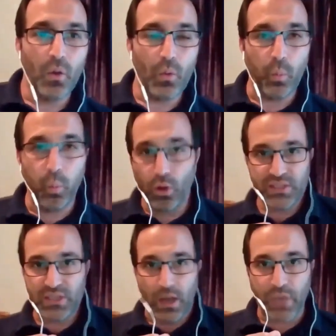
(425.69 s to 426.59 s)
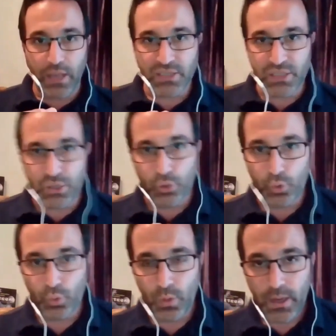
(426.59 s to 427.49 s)
what I'm going to
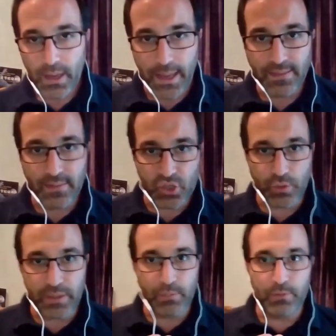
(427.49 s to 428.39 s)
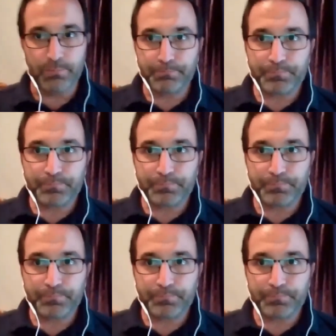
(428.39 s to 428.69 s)
do in the treatment,